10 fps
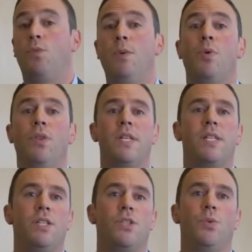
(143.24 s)
if we put
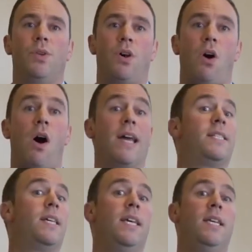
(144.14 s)
this into an
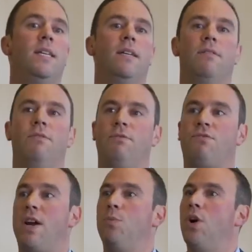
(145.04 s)
IT
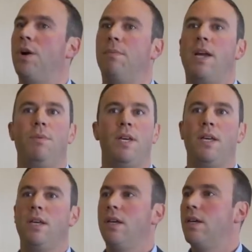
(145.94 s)
framework, maybe